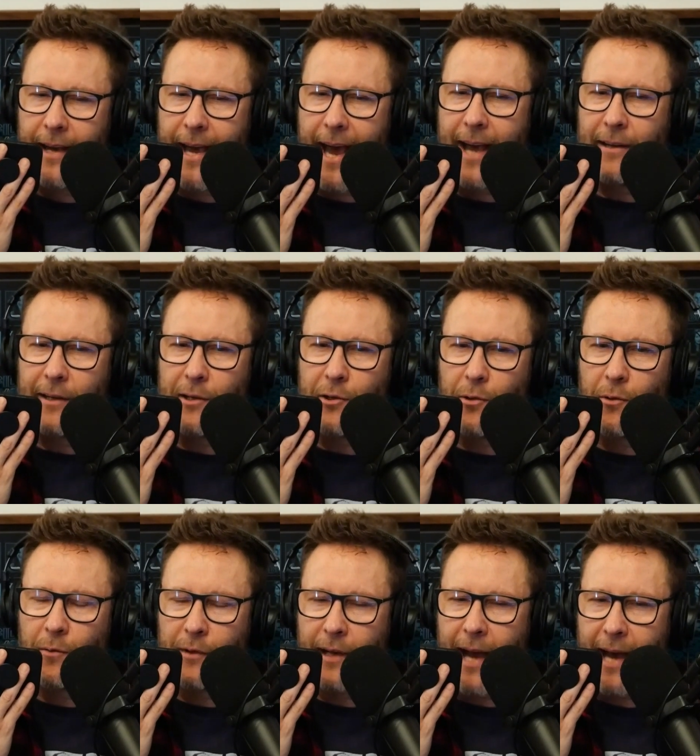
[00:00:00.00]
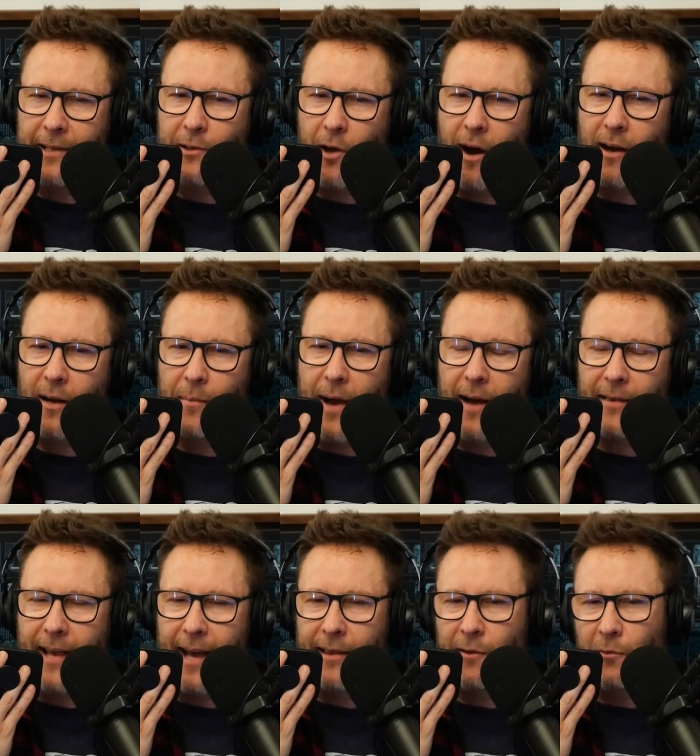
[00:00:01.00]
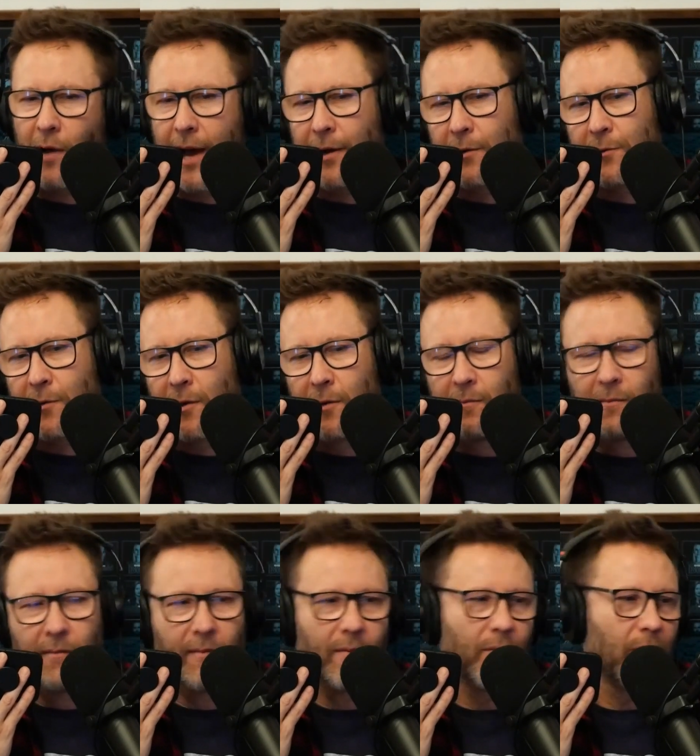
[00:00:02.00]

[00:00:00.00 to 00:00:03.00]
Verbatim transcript: Kent. Did you guys talk about that in the writers' room?